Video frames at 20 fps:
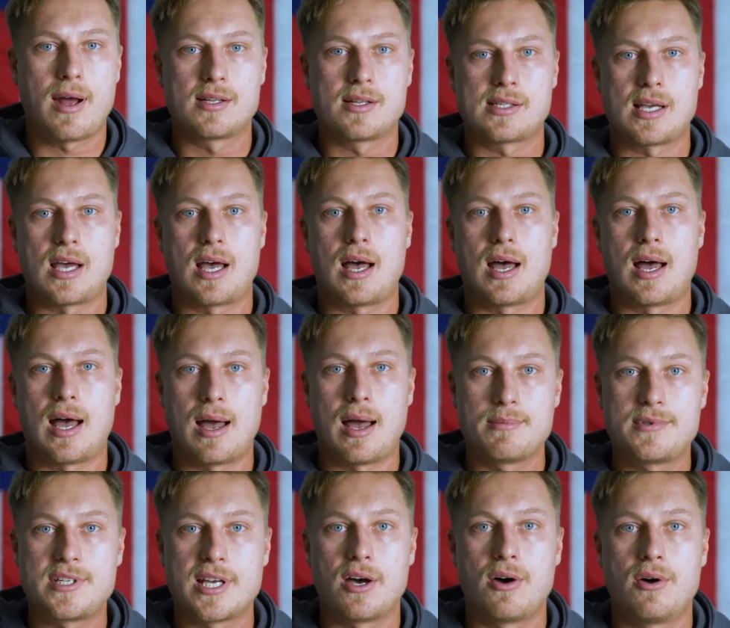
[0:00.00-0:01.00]
routes
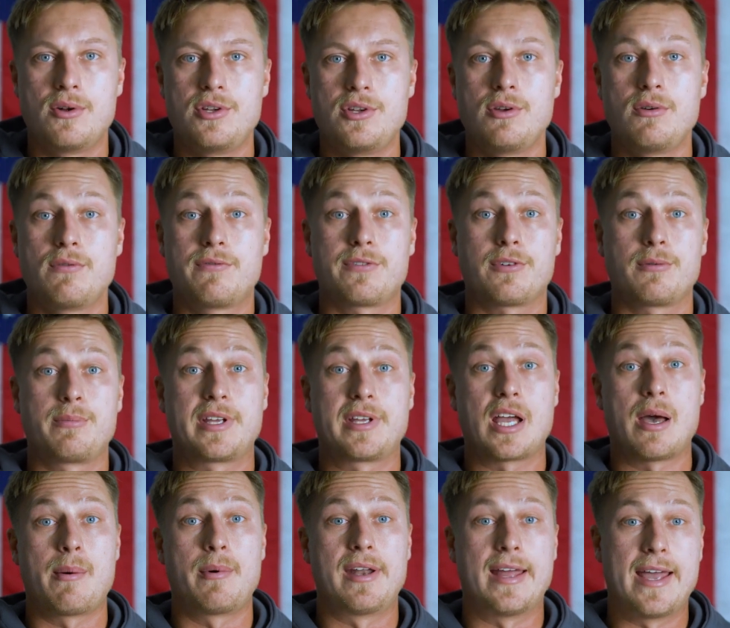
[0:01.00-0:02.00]
I'm telling you for
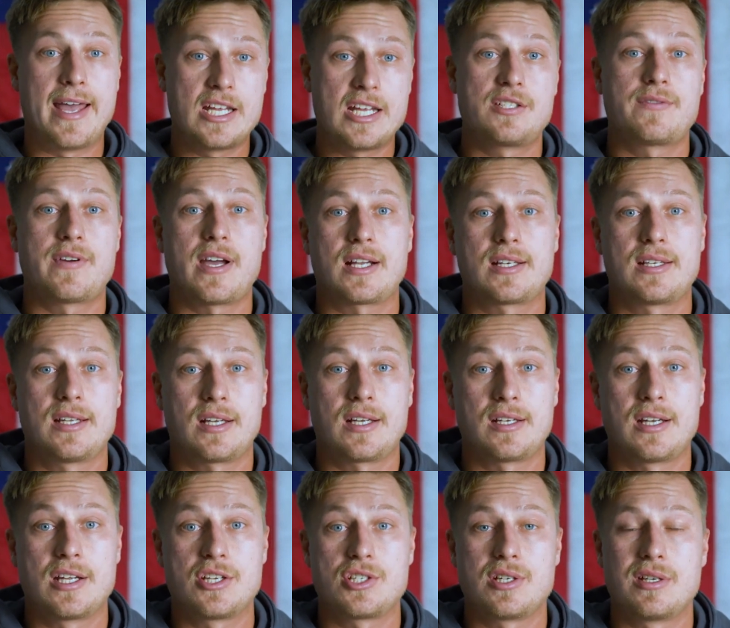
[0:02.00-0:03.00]
becoming an HVAC
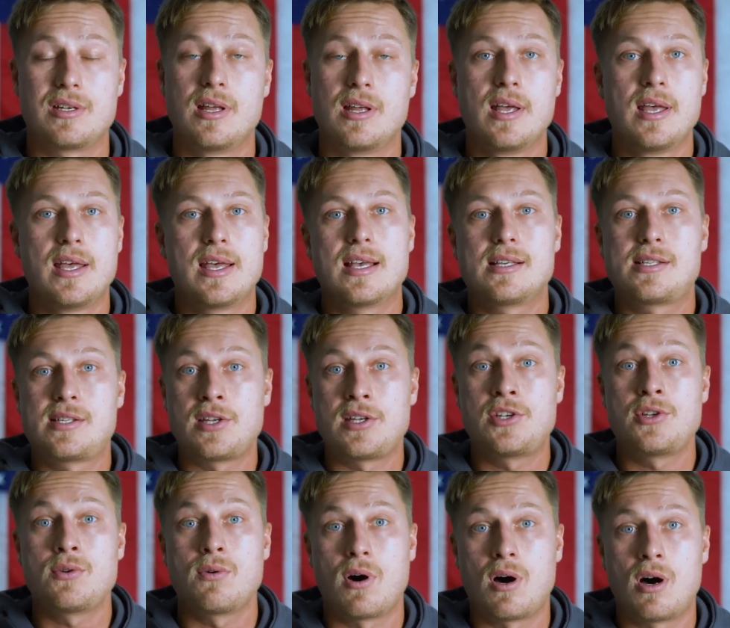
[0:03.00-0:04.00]
technician is to
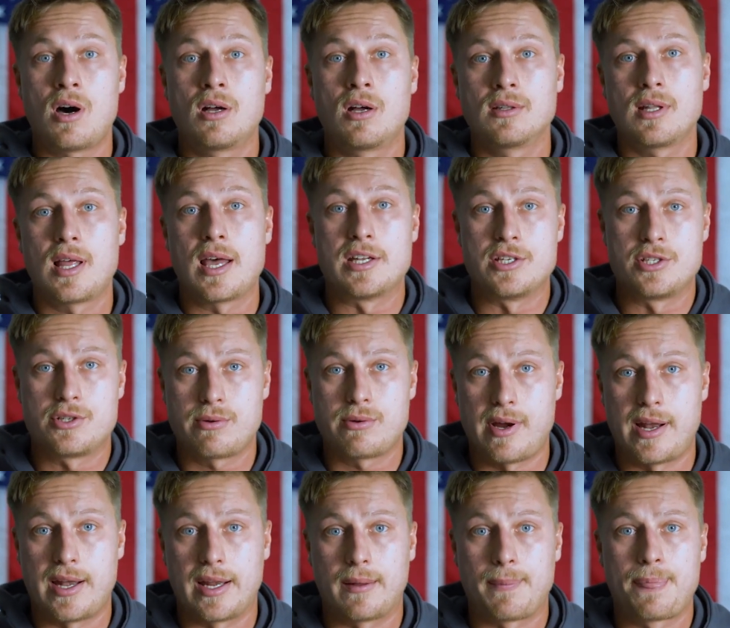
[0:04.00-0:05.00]
do online
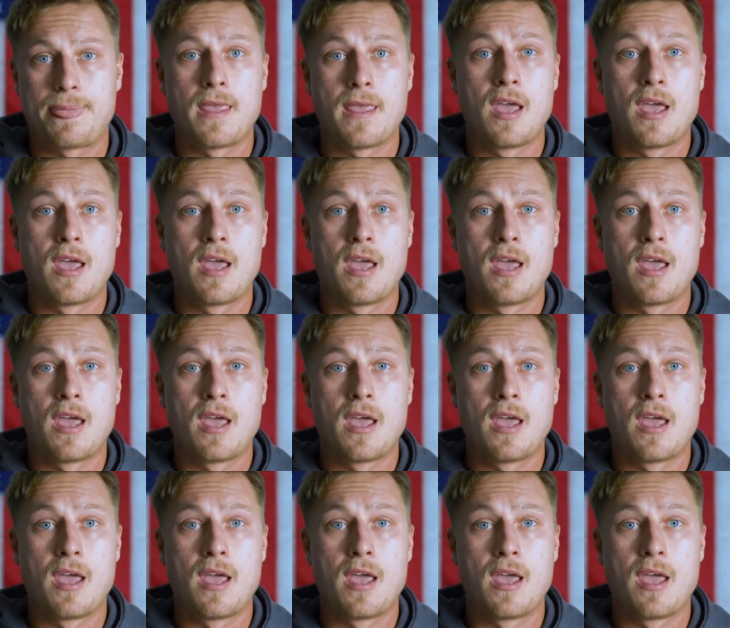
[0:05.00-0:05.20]
training.